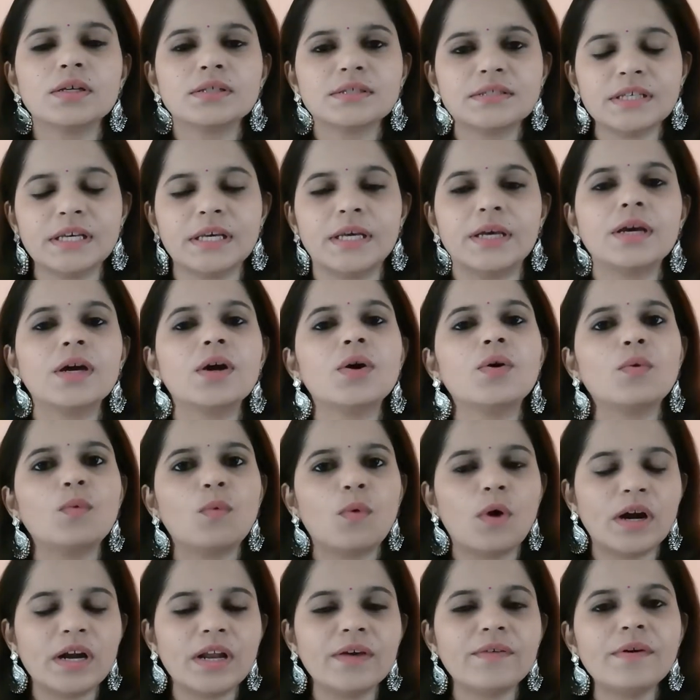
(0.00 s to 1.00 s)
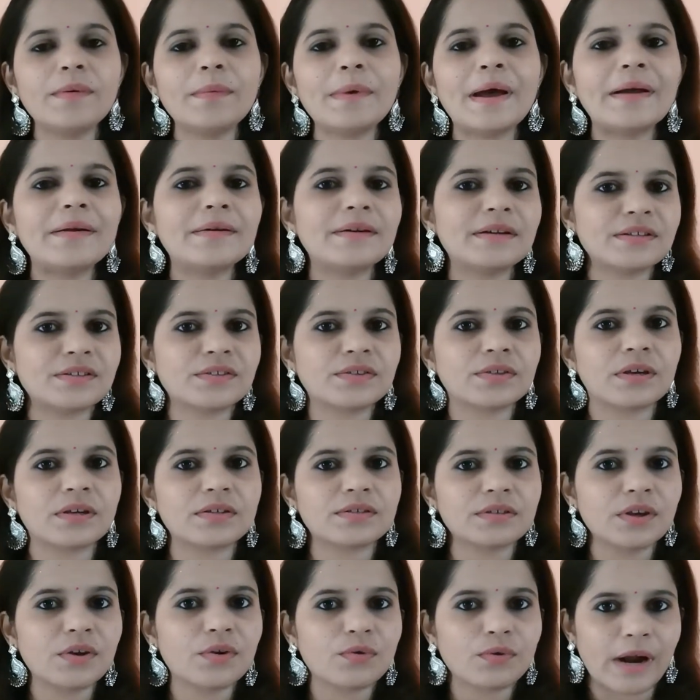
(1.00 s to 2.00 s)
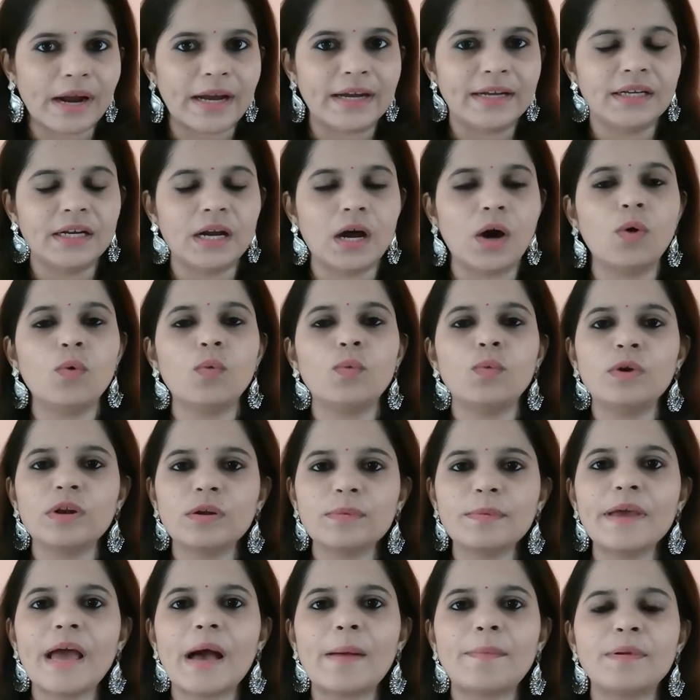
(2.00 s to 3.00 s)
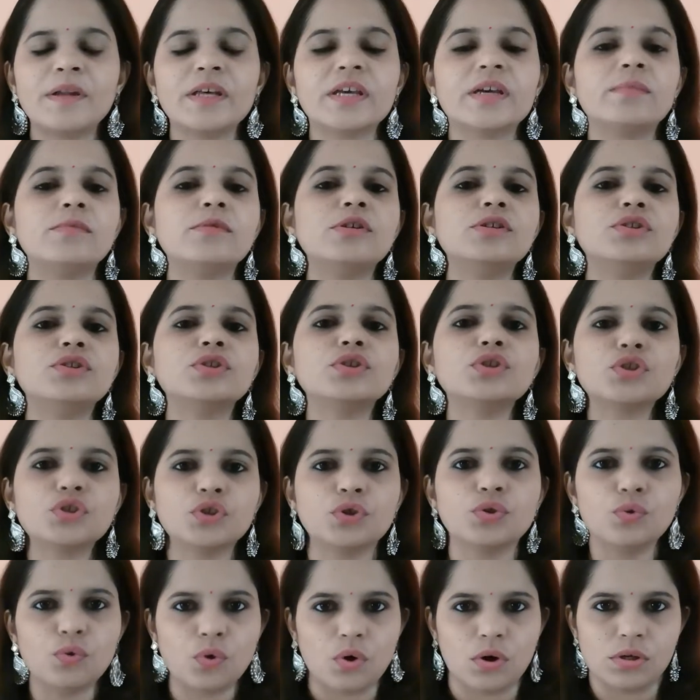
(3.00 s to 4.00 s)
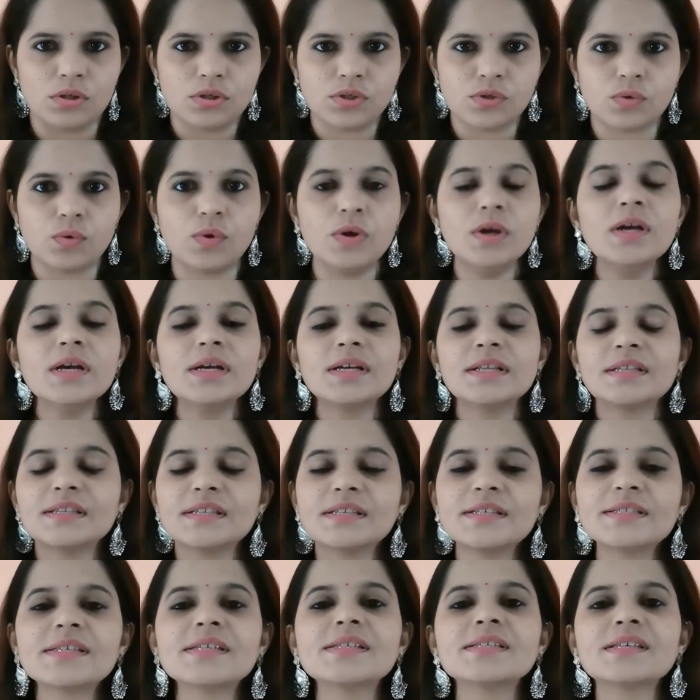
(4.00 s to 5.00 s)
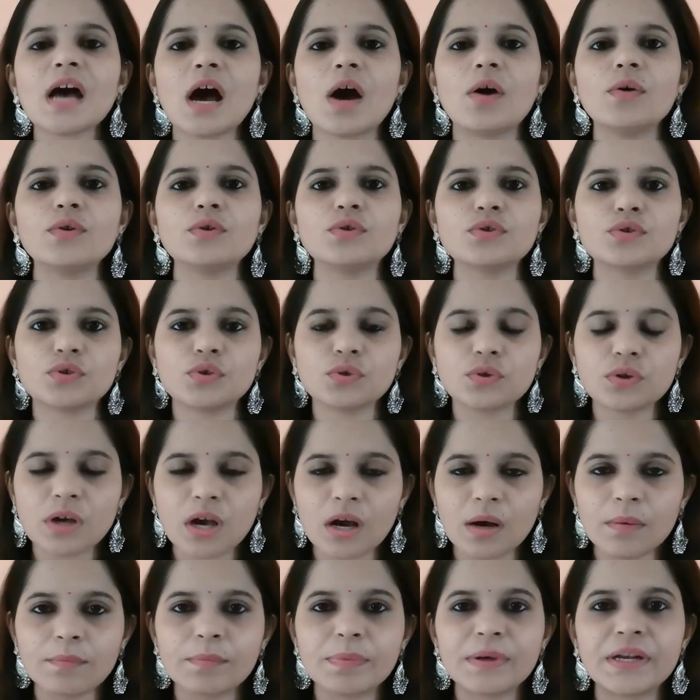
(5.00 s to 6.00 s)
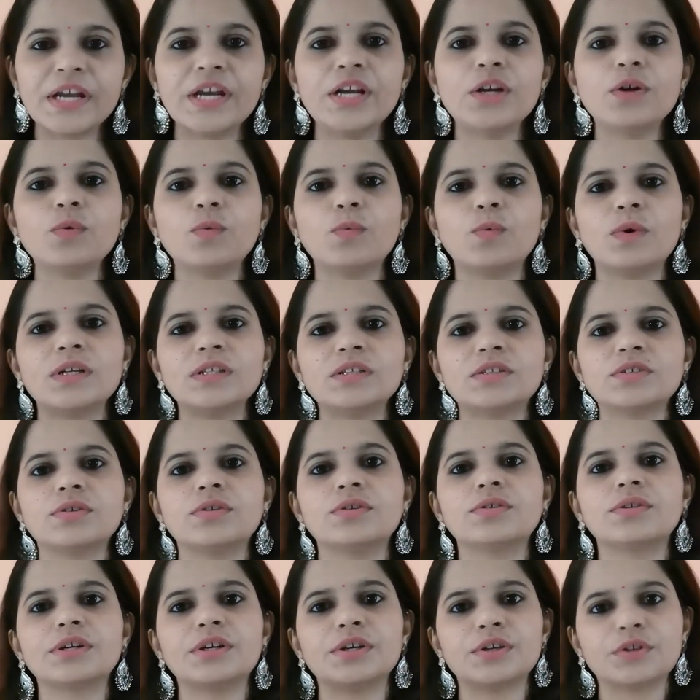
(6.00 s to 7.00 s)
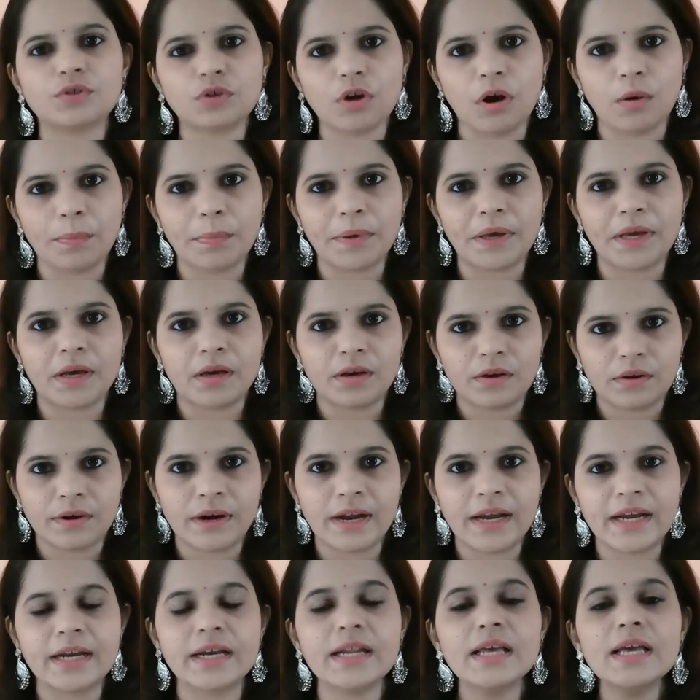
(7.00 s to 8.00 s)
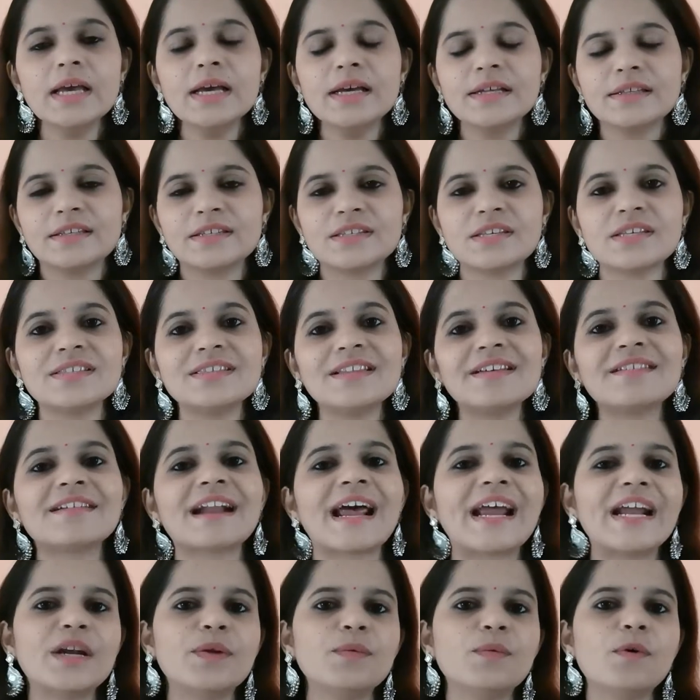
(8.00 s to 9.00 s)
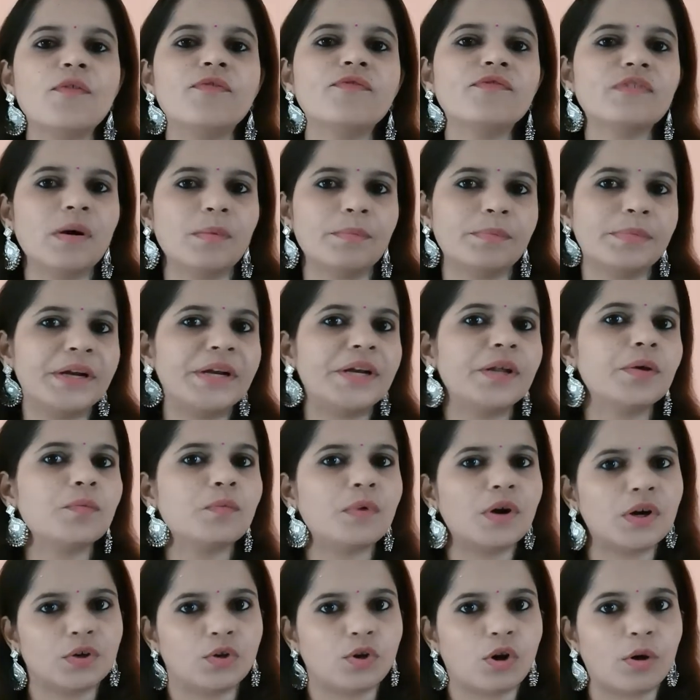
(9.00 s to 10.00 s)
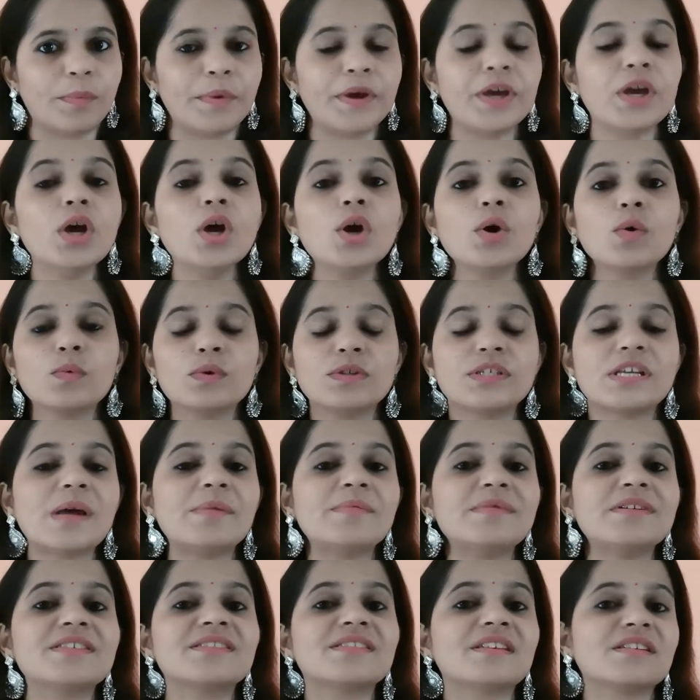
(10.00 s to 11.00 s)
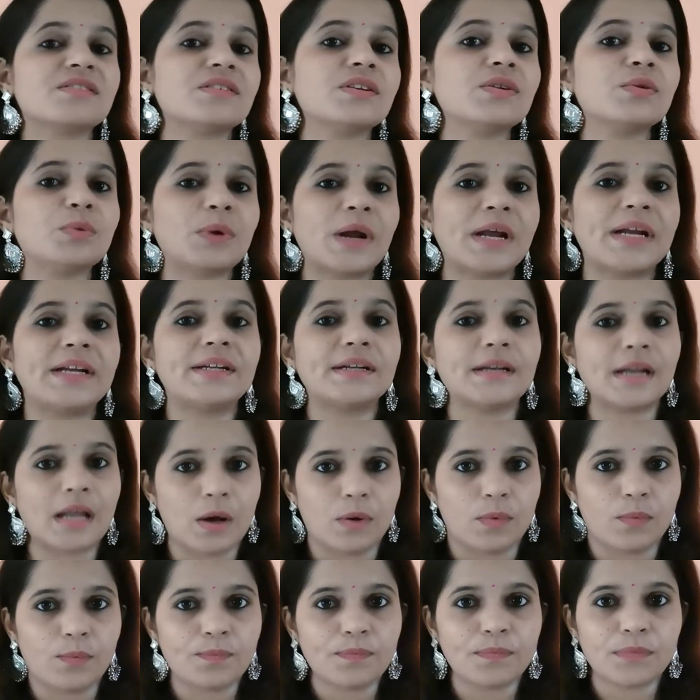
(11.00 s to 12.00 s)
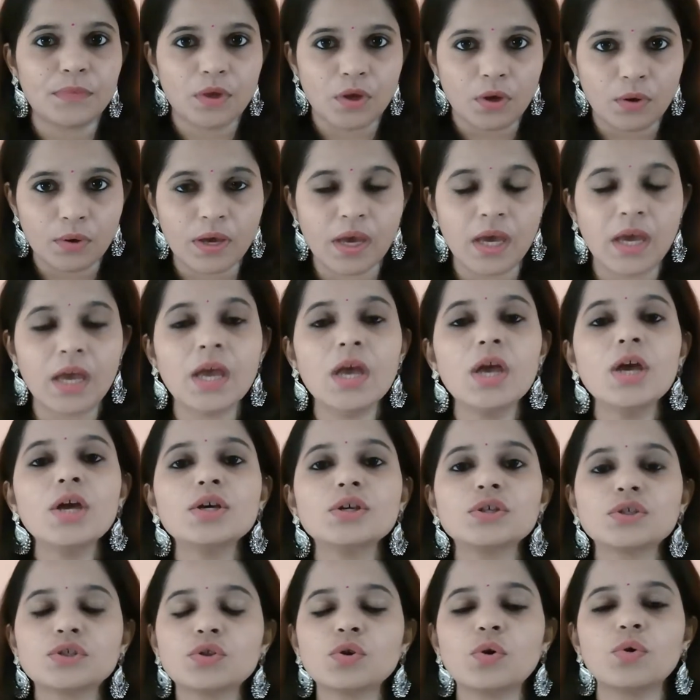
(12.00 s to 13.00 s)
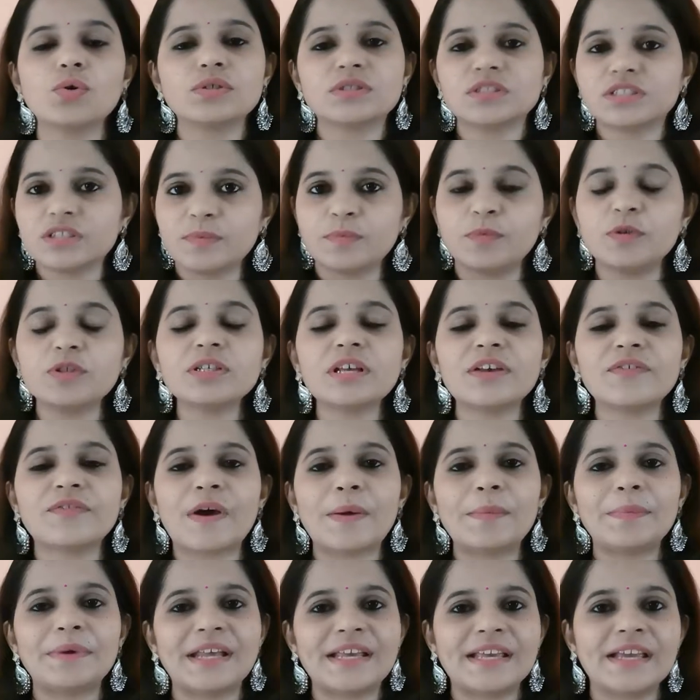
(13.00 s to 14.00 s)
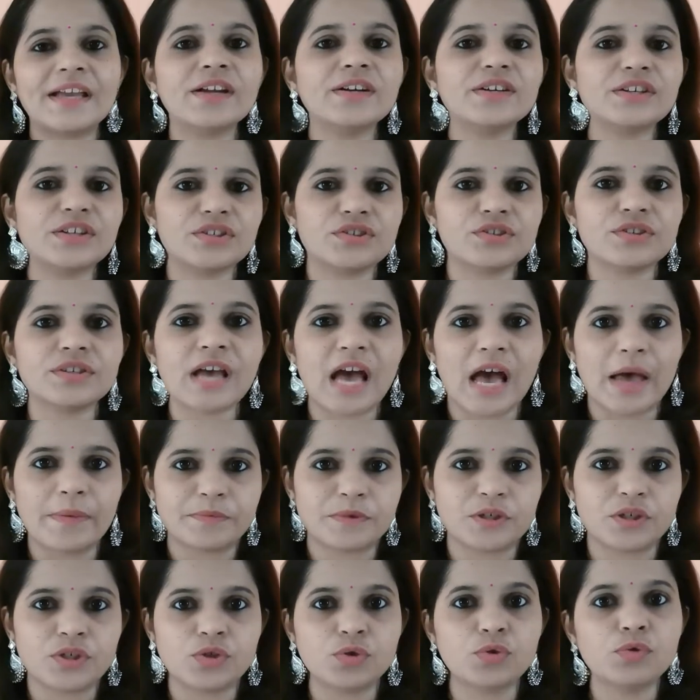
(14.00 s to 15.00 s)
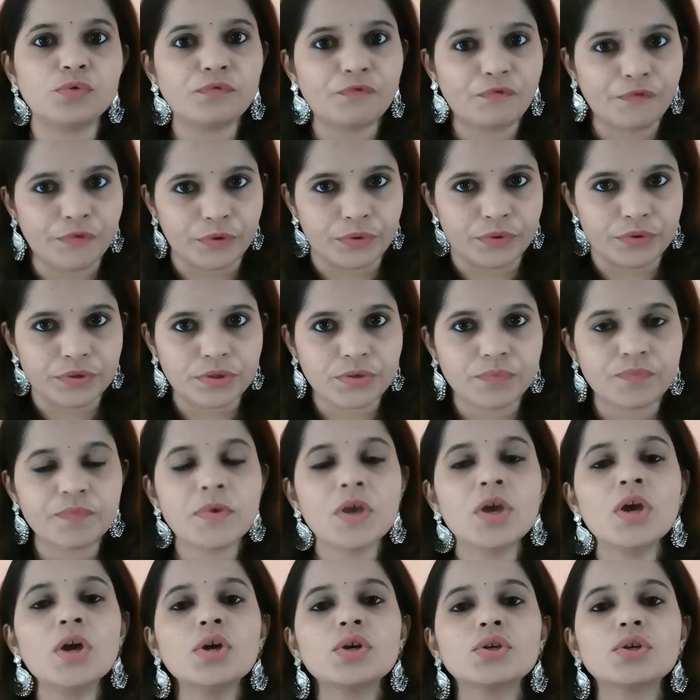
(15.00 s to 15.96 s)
See, whatever I am discussing right now will be applicable to you also. This is how you should complete one certain topic, right? This is the right way of completing one topic which I am discussing right now. Okay, so suppose if I am taking teaching aptitude first.